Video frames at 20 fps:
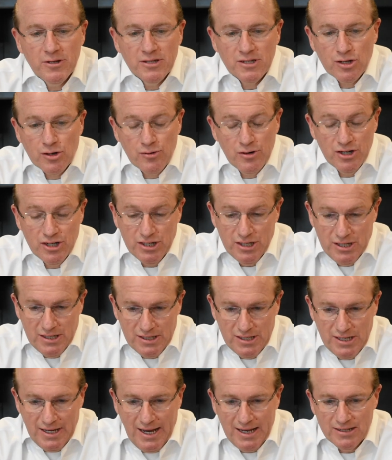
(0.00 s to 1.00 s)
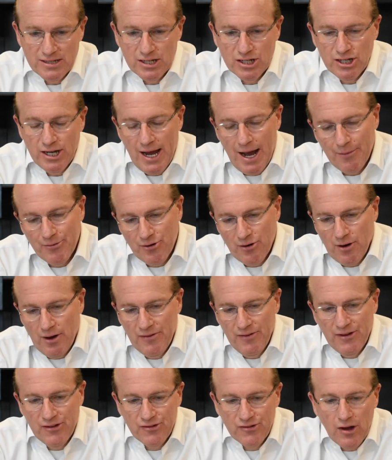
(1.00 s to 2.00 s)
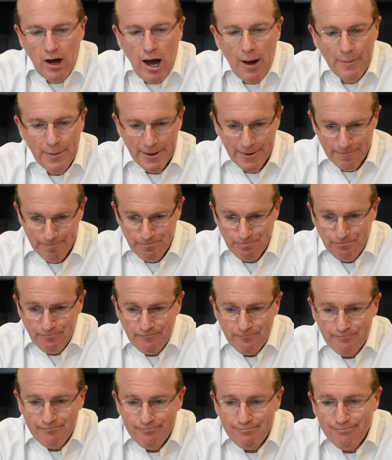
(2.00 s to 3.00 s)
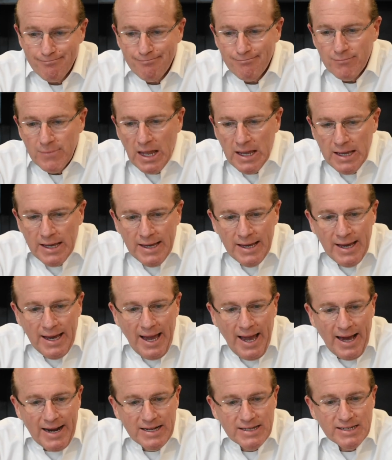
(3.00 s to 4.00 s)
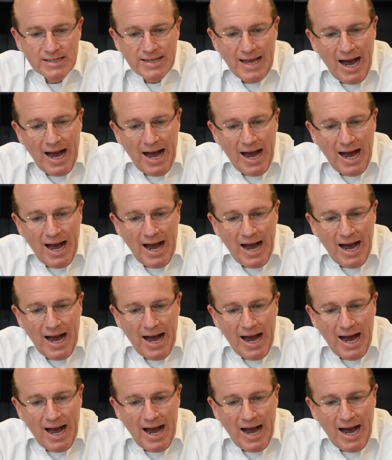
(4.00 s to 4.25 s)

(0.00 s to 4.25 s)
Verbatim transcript: Mormons Christians, he has a chapter on this topic. And he